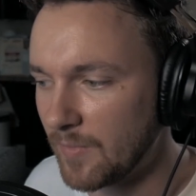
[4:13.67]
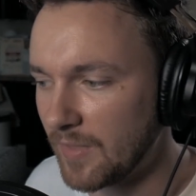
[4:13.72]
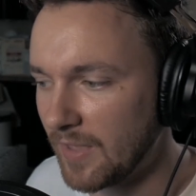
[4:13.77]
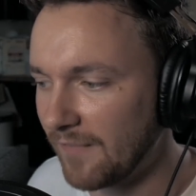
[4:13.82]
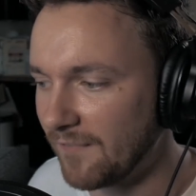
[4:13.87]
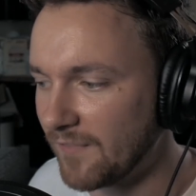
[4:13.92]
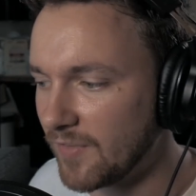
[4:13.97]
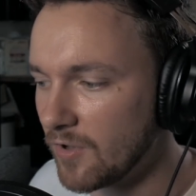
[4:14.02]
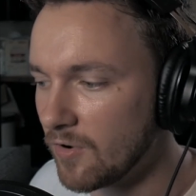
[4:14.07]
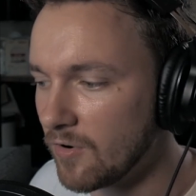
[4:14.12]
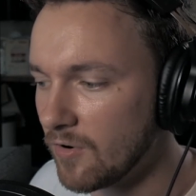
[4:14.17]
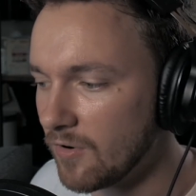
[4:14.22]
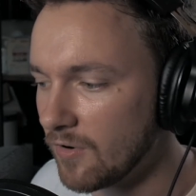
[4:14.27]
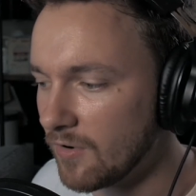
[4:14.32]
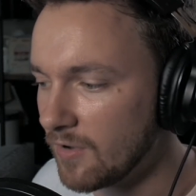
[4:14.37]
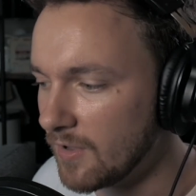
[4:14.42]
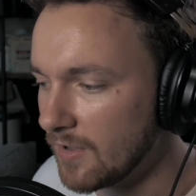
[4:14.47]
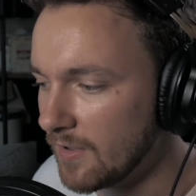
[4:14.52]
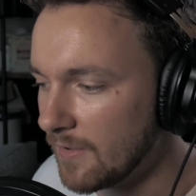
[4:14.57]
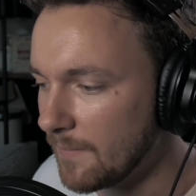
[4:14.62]
If
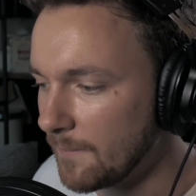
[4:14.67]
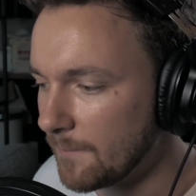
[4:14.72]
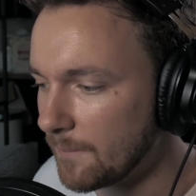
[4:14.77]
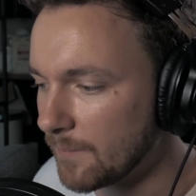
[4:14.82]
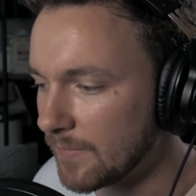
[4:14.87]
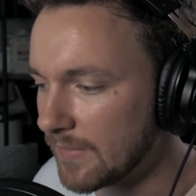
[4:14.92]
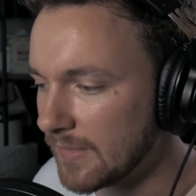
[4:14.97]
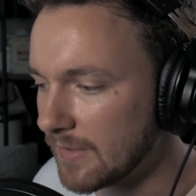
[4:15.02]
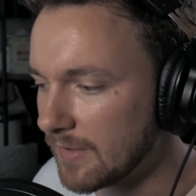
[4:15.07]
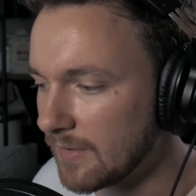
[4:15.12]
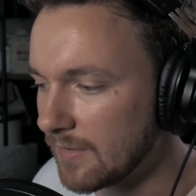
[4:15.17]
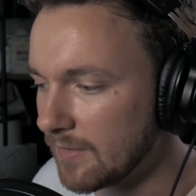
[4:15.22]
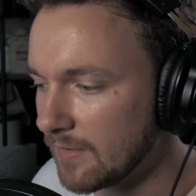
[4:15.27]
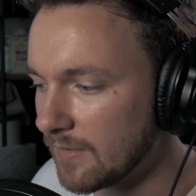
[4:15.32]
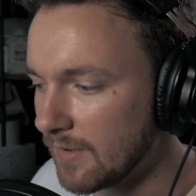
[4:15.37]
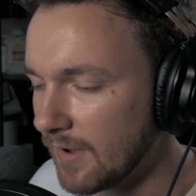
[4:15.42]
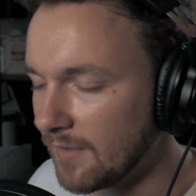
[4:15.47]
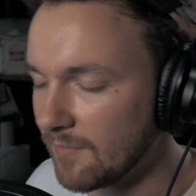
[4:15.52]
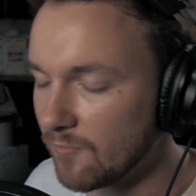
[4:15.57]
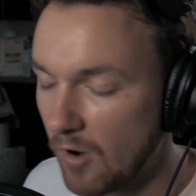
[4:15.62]
you're
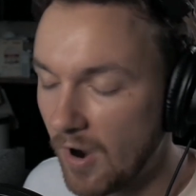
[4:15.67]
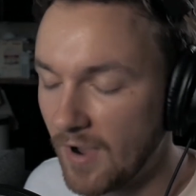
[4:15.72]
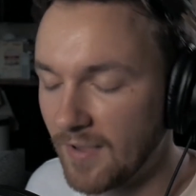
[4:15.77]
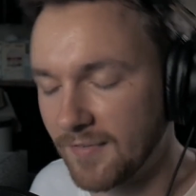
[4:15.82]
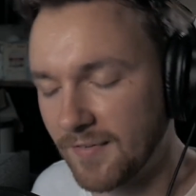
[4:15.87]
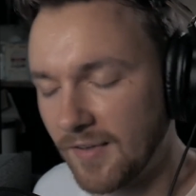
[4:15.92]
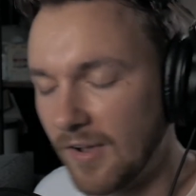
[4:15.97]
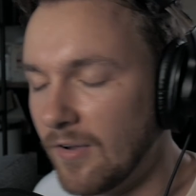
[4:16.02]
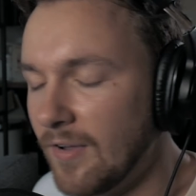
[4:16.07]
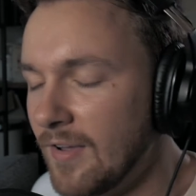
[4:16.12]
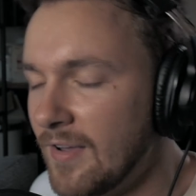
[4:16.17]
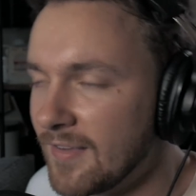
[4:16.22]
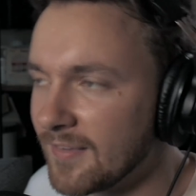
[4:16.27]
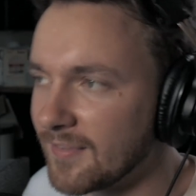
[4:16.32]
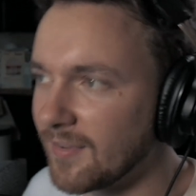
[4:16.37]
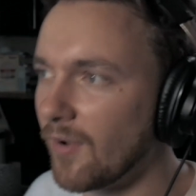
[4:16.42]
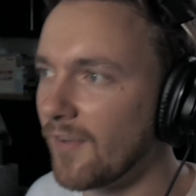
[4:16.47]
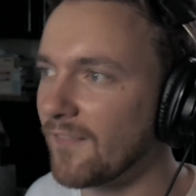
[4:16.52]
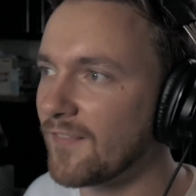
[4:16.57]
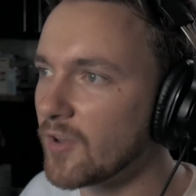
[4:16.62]
right, so
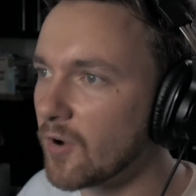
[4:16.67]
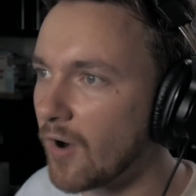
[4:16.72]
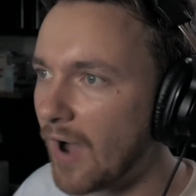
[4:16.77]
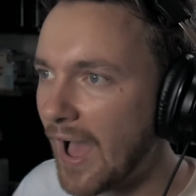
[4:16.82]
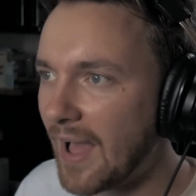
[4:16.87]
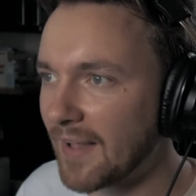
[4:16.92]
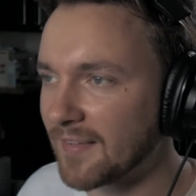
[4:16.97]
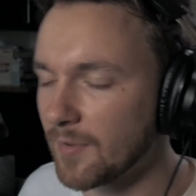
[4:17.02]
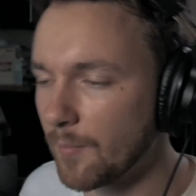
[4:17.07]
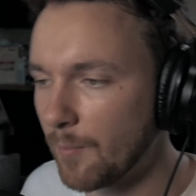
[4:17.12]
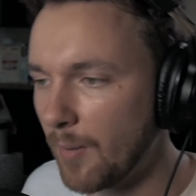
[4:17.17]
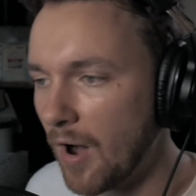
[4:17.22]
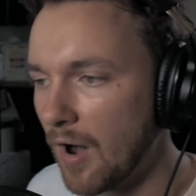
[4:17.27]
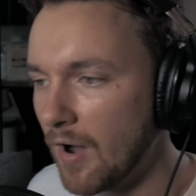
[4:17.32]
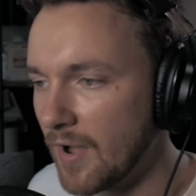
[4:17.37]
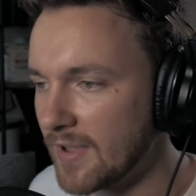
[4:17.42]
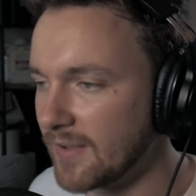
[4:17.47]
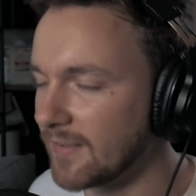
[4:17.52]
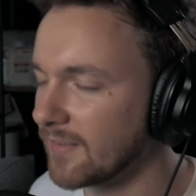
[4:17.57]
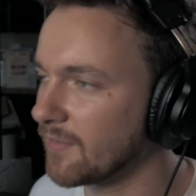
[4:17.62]
if you're at a
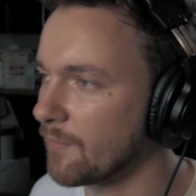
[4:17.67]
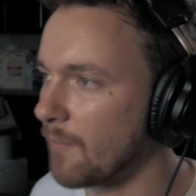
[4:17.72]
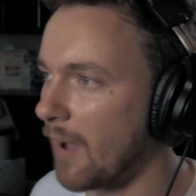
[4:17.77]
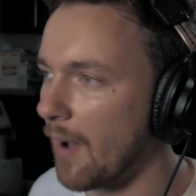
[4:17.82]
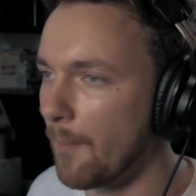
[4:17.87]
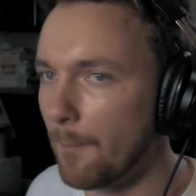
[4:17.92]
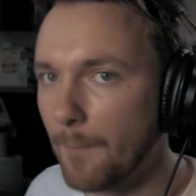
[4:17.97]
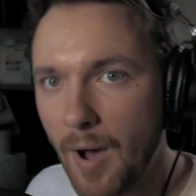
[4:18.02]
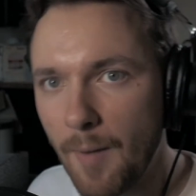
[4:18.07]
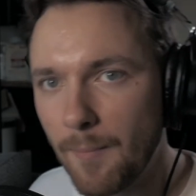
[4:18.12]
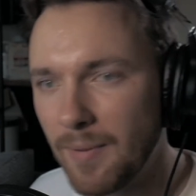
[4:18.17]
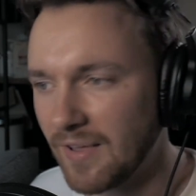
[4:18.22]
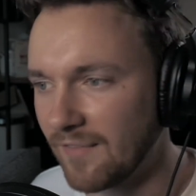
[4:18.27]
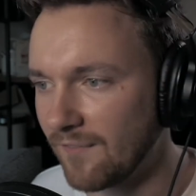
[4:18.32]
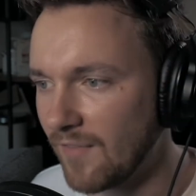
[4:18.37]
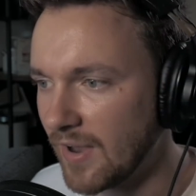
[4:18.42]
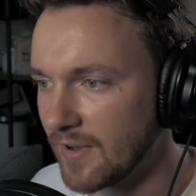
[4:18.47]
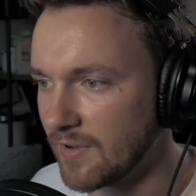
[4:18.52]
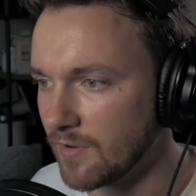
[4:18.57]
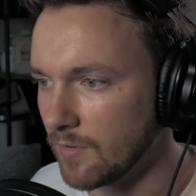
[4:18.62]
party, it doesn't matter, public
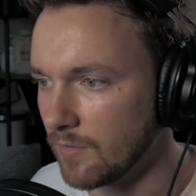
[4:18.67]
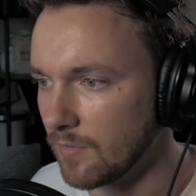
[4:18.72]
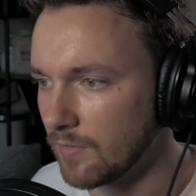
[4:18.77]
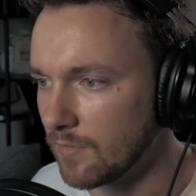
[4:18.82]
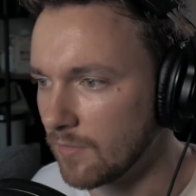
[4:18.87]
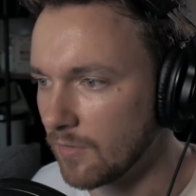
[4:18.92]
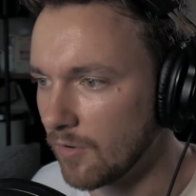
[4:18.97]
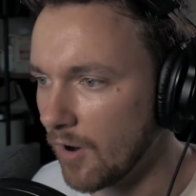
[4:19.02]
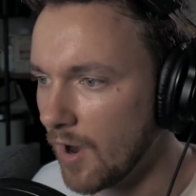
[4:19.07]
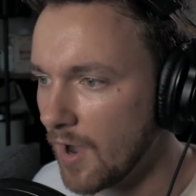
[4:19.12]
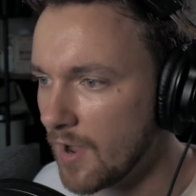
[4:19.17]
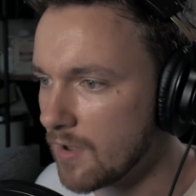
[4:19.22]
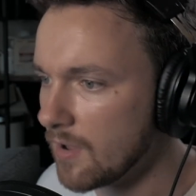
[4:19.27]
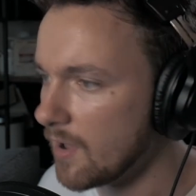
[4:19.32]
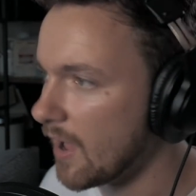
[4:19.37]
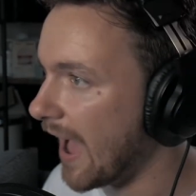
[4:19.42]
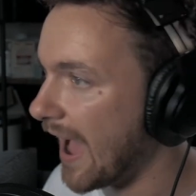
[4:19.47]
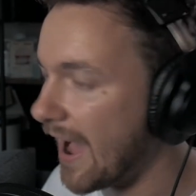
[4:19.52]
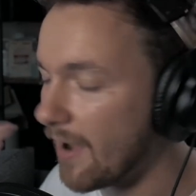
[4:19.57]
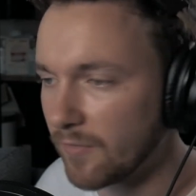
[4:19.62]
venue, all right,
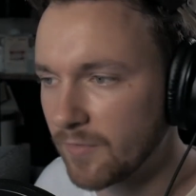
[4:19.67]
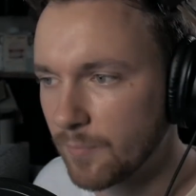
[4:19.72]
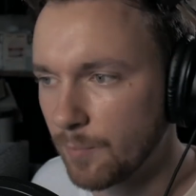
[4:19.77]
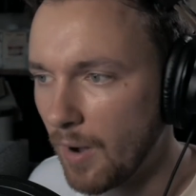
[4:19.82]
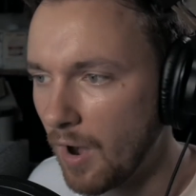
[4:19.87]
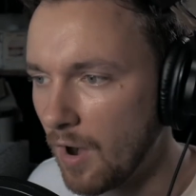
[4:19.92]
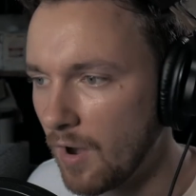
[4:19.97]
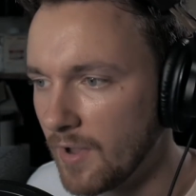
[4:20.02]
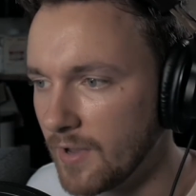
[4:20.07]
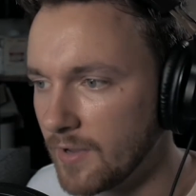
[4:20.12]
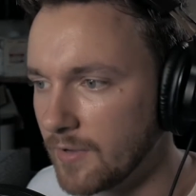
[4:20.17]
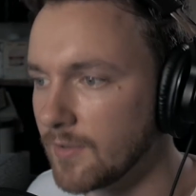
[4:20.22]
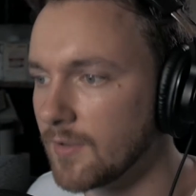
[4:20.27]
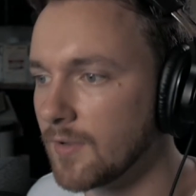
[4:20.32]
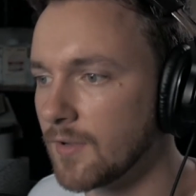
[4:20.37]
house party,